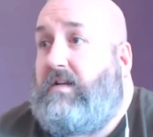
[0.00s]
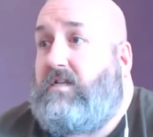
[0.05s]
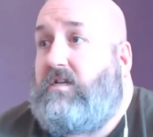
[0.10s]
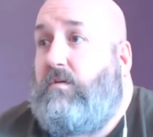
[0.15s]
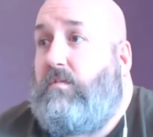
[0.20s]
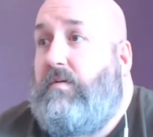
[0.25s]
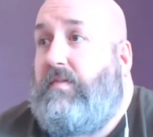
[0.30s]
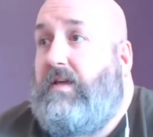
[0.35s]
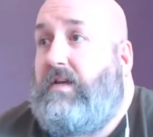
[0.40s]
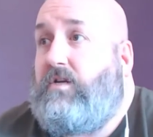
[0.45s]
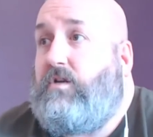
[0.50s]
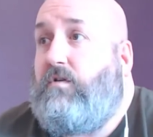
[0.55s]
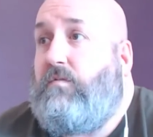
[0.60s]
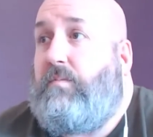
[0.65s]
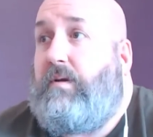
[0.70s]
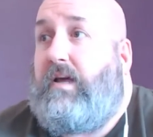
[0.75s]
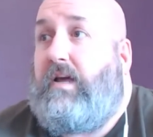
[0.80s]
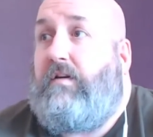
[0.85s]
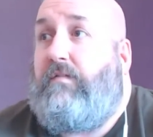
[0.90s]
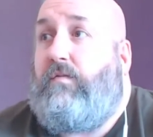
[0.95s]
So when they do
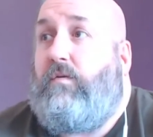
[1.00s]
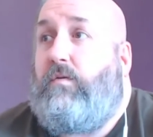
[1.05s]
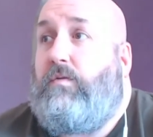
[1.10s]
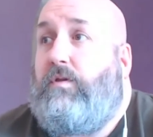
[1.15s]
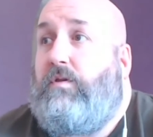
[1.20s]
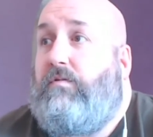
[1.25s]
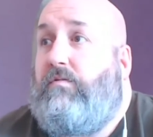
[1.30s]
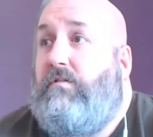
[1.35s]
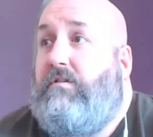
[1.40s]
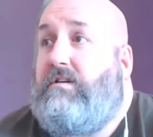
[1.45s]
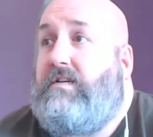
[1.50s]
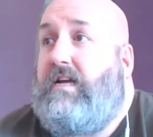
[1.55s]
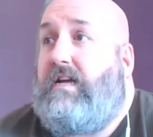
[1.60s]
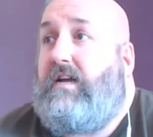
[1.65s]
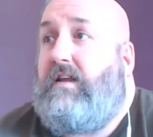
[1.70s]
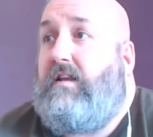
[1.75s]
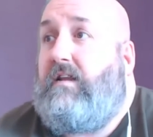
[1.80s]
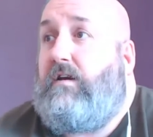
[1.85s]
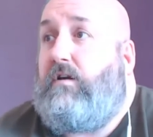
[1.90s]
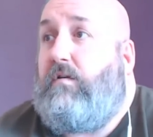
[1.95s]
play a 4-3-3
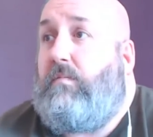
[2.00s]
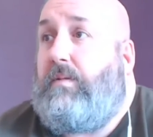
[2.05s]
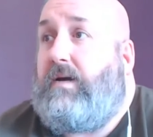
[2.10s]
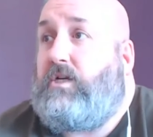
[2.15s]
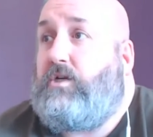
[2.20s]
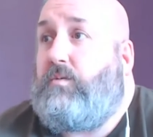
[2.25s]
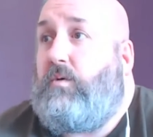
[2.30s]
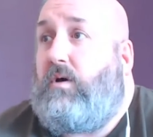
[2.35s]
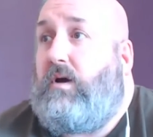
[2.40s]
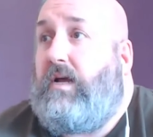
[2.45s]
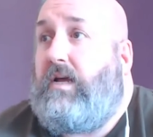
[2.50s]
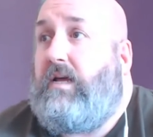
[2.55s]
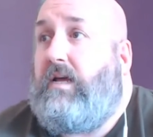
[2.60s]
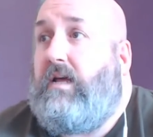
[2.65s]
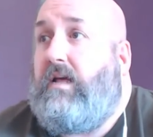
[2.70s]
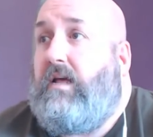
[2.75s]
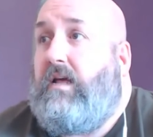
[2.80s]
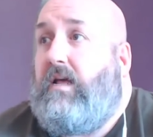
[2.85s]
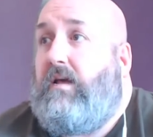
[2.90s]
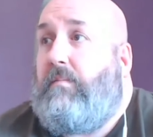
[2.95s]
attacking, they've got Batshuayi
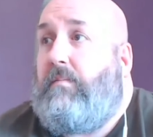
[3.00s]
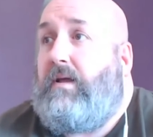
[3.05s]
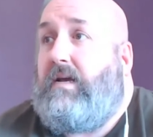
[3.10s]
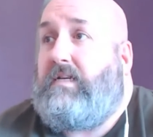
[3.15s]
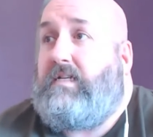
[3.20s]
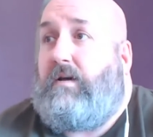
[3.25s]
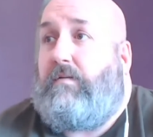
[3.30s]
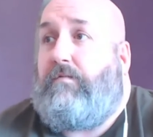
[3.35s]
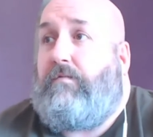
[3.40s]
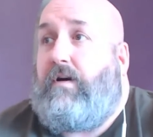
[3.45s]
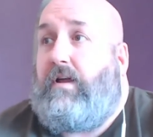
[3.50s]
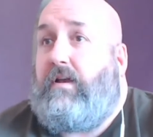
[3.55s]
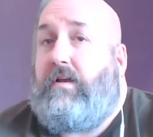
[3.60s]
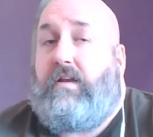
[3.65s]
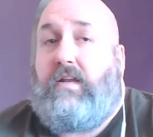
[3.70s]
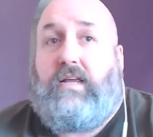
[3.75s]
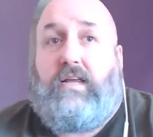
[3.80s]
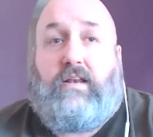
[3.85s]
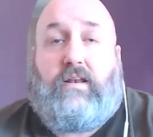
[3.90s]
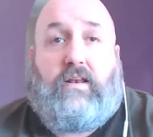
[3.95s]
plays up front
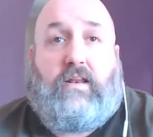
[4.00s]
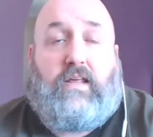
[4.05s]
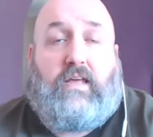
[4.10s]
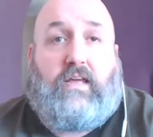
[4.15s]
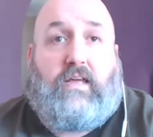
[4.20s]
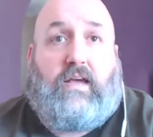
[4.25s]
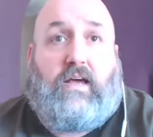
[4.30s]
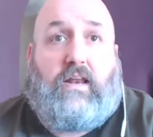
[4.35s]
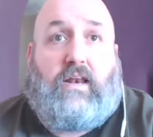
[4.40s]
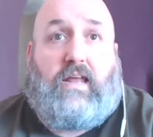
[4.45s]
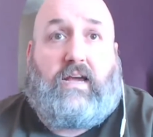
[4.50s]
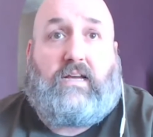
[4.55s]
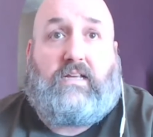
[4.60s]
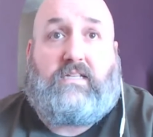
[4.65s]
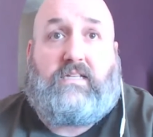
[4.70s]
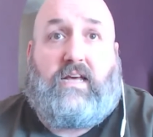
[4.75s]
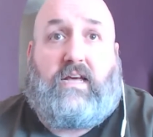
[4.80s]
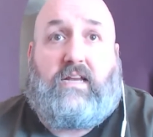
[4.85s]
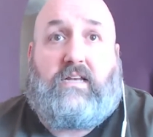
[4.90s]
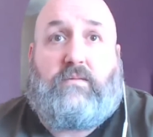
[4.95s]
in the
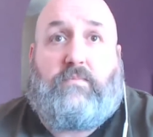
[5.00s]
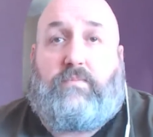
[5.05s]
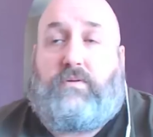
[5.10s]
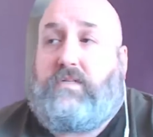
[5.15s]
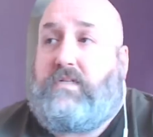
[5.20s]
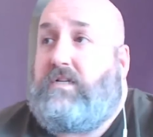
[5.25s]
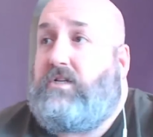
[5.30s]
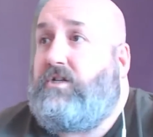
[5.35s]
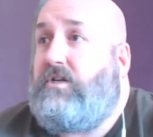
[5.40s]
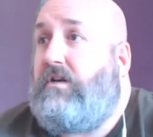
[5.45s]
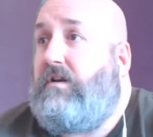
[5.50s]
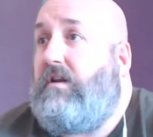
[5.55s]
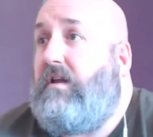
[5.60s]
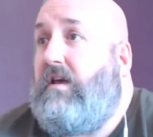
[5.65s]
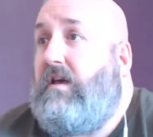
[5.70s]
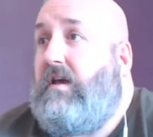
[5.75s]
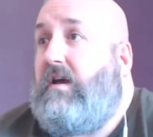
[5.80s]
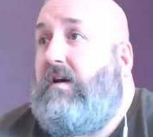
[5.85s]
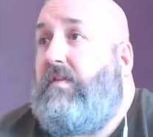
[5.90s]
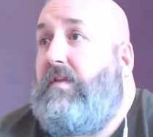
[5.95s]
Lacazette position,
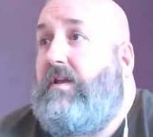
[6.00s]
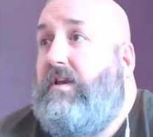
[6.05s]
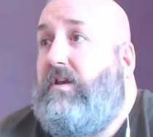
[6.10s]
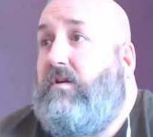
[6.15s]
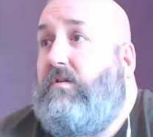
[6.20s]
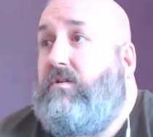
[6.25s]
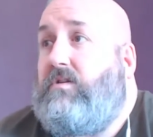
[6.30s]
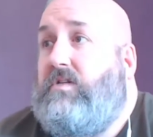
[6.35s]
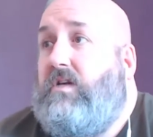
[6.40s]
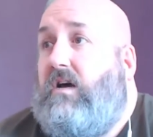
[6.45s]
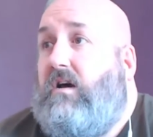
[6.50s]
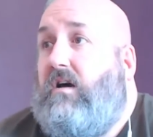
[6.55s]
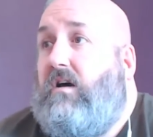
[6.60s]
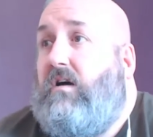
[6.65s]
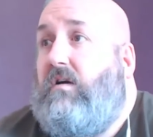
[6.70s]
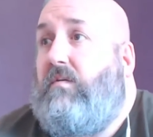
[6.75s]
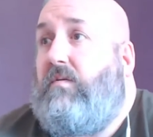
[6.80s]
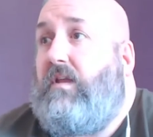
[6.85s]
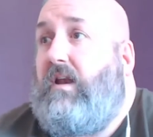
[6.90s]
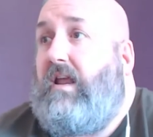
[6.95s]
and then you've got Zaha
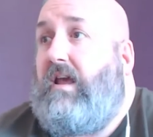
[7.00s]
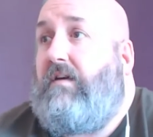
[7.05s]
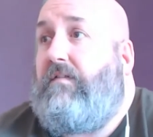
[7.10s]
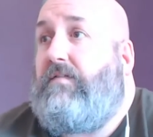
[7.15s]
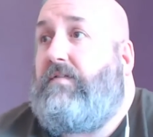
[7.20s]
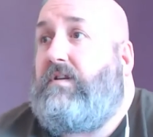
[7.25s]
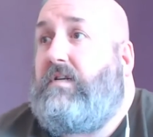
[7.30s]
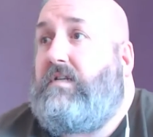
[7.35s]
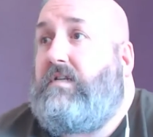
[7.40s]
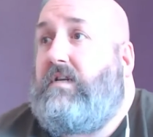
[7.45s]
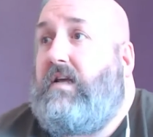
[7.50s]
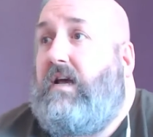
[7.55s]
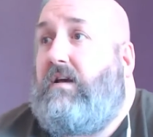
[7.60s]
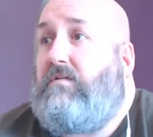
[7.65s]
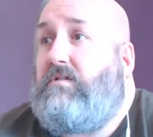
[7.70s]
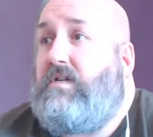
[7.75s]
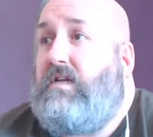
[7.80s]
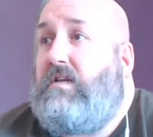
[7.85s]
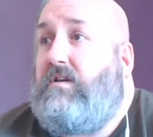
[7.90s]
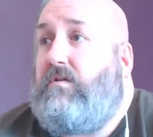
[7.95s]
on the left,
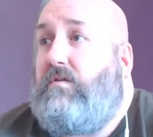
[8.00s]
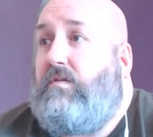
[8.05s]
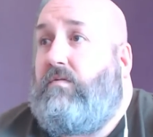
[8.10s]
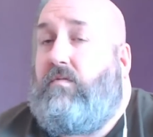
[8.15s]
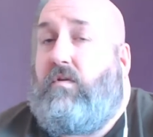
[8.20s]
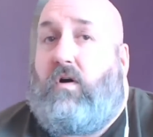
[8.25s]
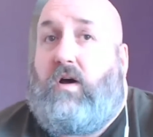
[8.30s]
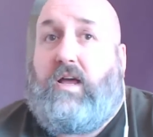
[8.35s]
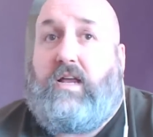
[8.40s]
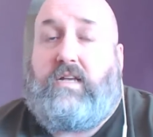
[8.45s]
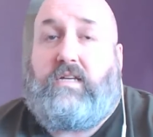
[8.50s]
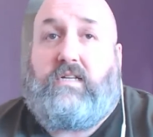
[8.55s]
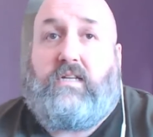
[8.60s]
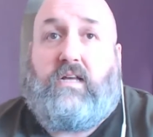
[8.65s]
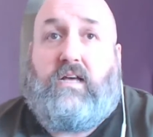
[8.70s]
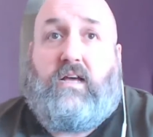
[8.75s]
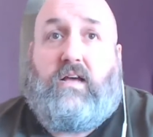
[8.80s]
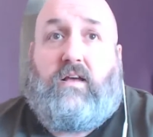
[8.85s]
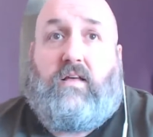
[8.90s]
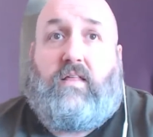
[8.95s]
Townsend on the right,
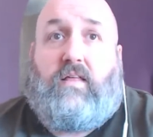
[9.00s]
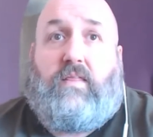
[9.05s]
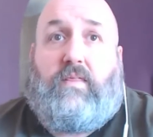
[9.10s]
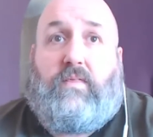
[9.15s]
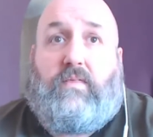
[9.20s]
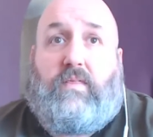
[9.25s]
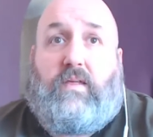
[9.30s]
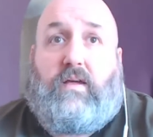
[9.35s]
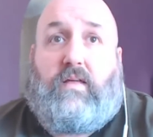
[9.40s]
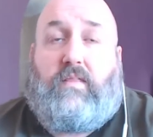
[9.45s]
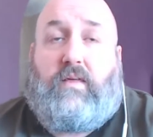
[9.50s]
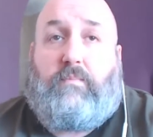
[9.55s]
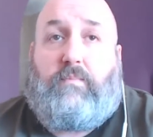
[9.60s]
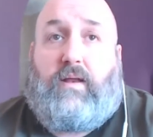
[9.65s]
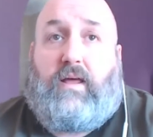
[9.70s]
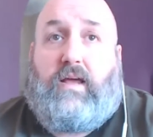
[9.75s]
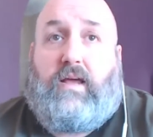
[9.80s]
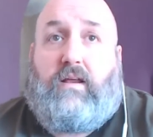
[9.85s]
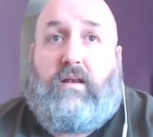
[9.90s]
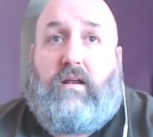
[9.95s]
and they
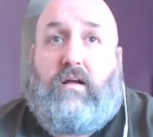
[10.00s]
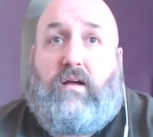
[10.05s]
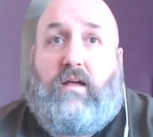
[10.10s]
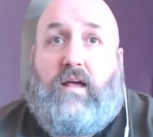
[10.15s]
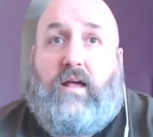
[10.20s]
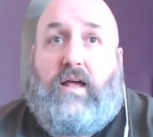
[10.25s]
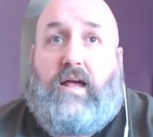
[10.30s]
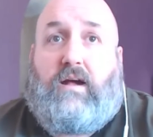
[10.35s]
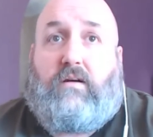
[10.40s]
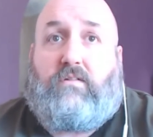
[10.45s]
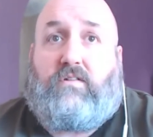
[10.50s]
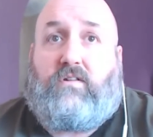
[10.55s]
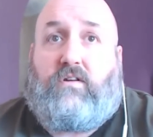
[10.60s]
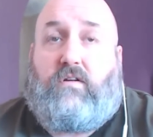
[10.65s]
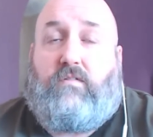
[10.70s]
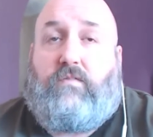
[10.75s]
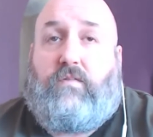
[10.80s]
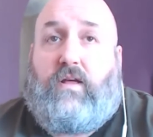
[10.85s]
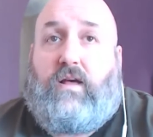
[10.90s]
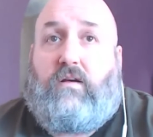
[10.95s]
play like
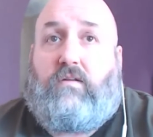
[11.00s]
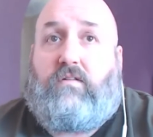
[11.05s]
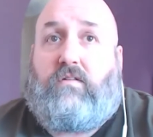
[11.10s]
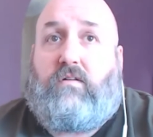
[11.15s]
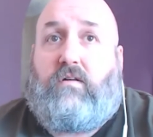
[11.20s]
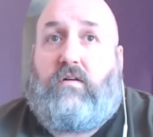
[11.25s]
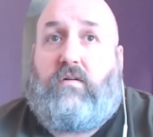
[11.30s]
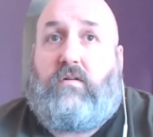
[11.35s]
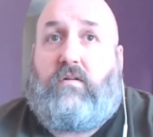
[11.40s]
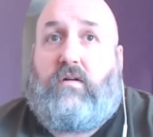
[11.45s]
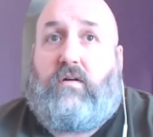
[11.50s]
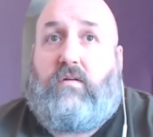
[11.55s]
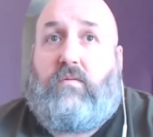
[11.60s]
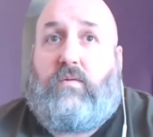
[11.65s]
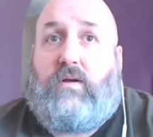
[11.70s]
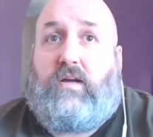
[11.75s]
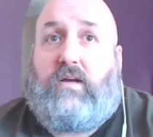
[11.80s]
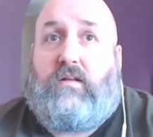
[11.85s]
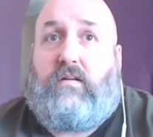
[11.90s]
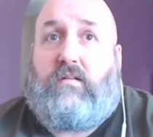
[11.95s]
outside
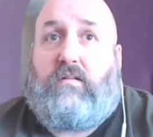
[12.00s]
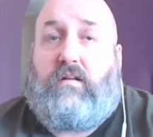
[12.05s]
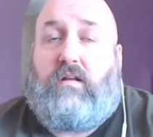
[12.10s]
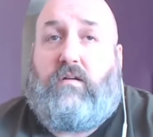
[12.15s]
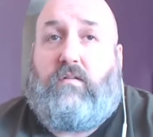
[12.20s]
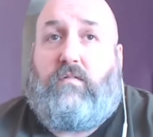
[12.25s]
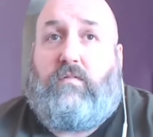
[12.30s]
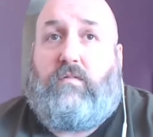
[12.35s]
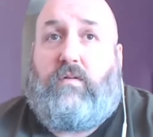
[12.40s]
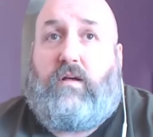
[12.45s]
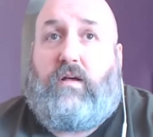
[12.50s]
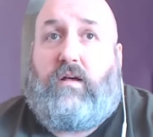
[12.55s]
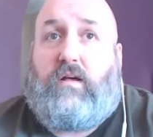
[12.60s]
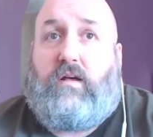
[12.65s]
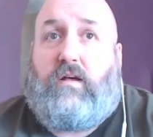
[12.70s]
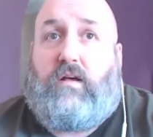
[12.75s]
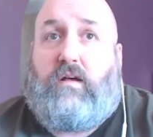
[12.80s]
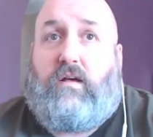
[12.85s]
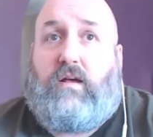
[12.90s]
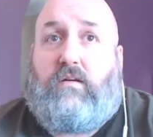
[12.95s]
wingers,
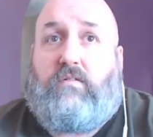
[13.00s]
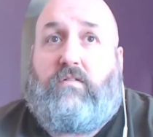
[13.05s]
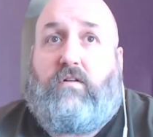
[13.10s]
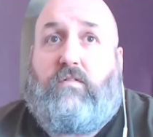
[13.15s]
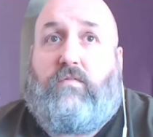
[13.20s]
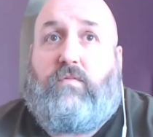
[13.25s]
outside